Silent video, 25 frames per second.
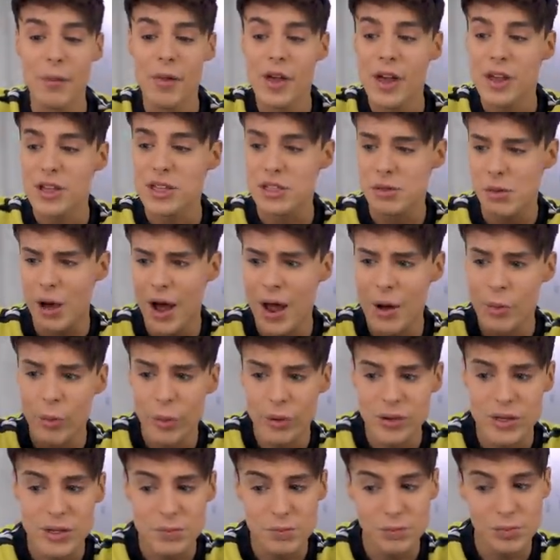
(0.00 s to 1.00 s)
So I
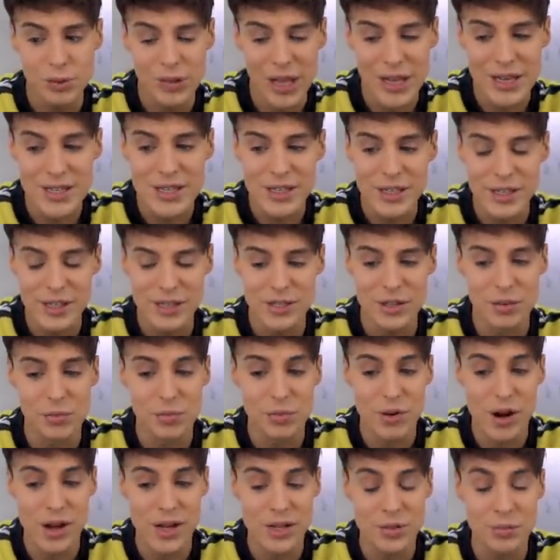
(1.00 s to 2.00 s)
was pleasantly
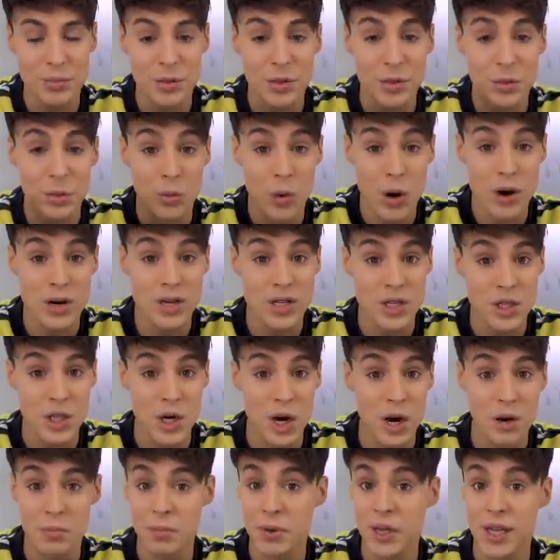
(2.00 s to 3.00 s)
surprised with the
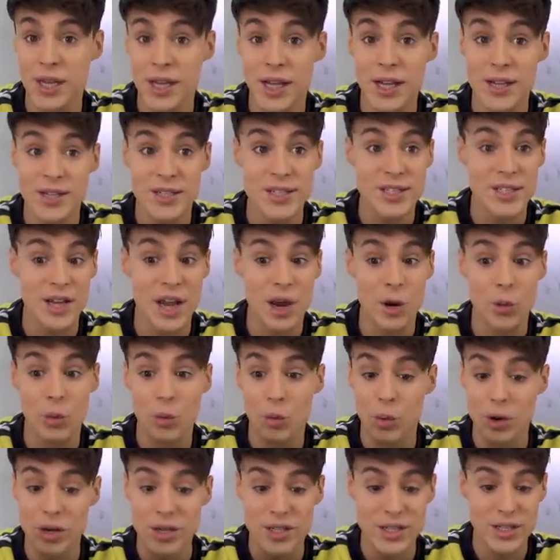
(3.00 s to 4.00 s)
1-star because it
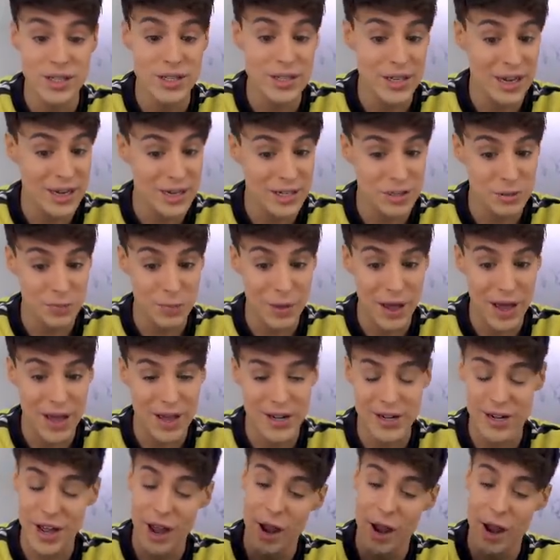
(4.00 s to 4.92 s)
wasn't as bad.